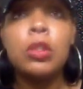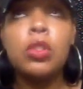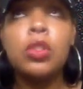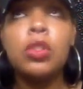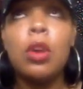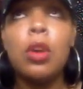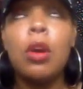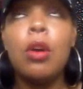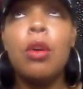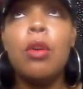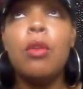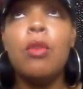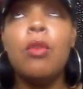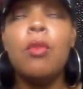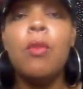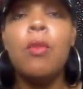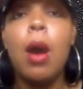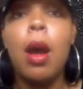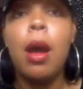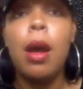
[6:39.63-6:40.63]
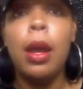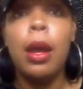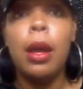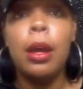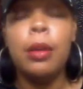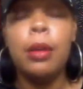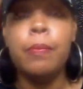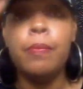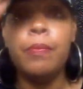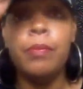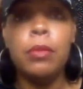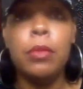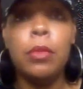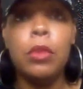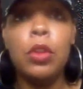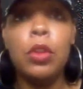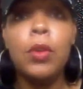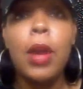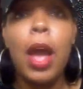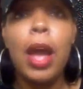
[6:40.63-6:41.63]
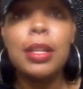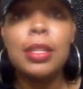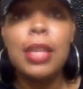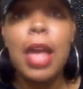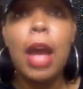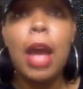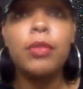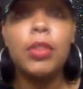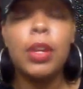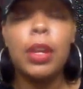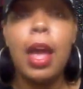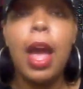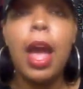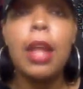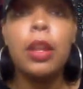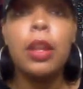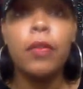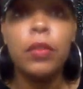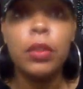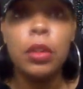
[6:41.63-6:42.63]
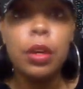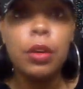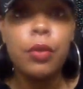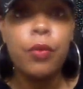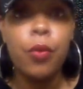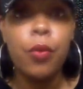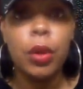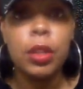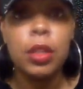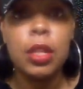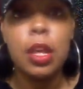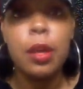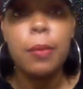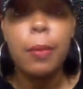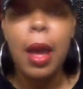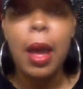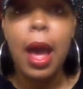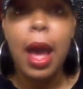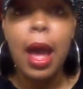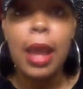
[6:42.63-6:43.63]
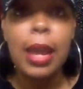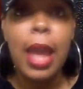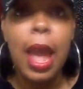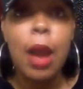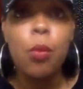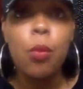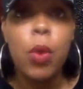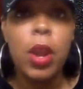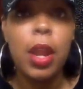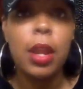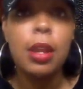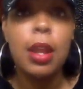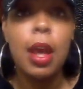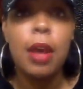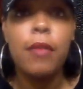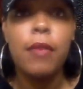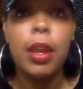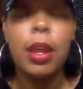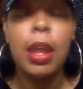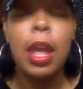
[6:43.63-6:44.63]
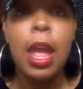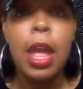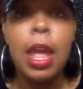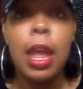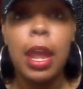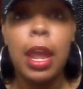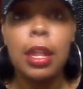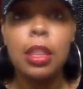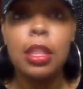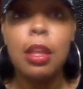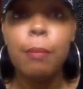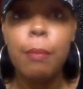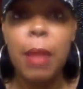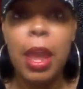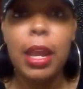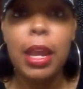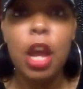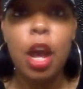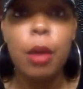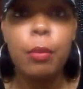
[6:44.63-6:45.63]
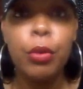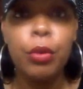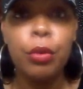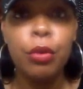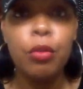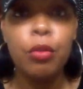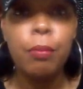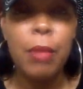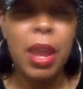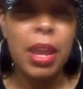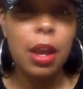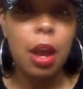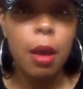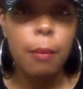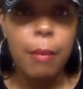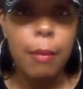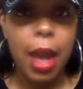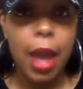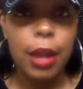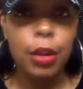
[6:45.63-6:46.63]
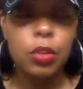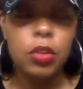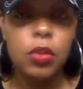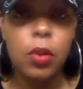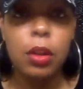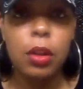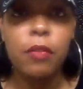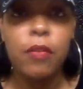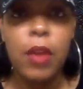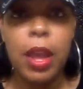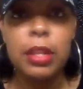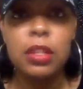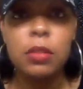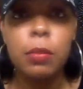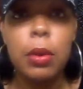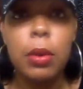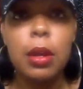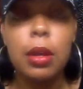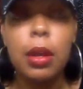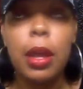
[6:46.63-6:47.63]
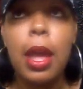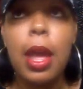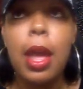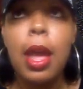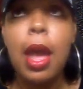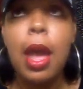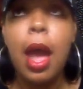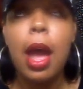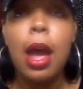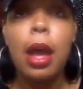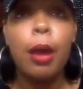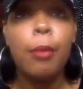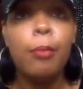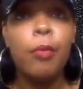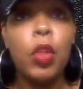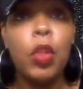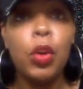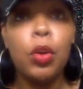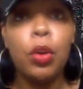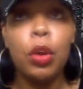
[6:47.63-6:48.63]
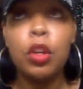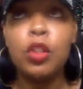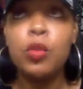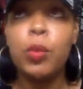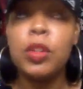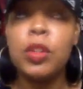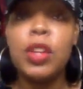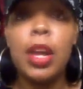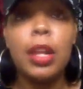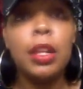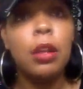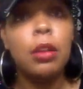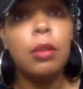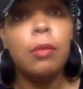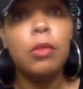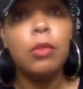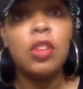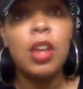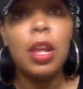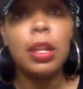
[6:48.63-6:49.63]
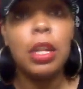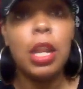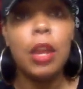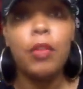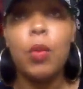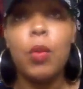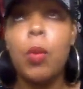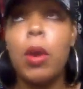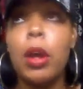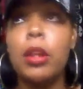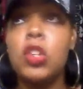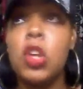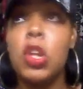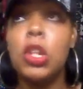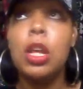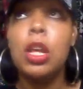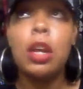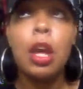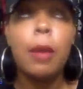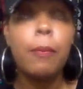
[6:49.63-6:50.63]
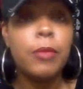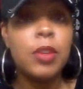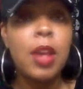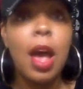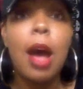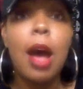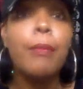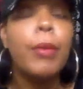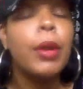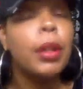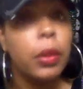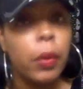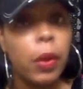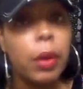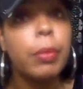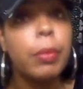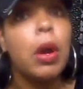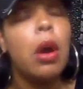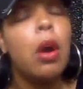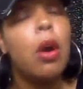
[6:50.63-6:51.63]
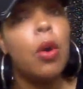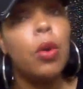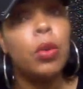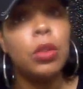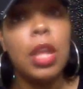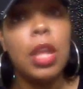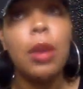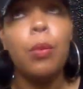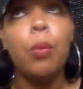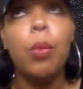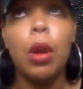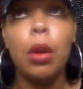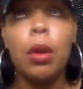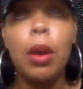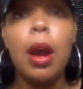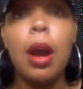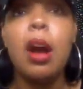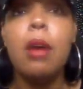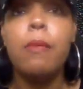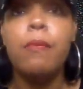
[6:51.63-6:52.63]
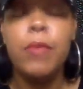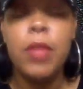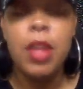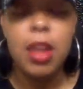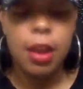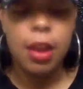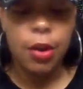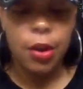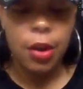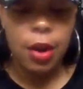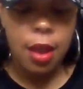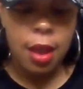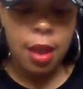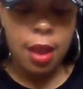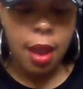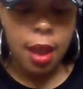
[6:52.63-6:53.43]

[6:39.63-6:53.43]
So um, you guys have to kind of look for them. I got wind of it in the makeup group, Makeup Matters on Facebook. Um, the girls were telling telling everyone to look up top, and lo and behold, they were up there.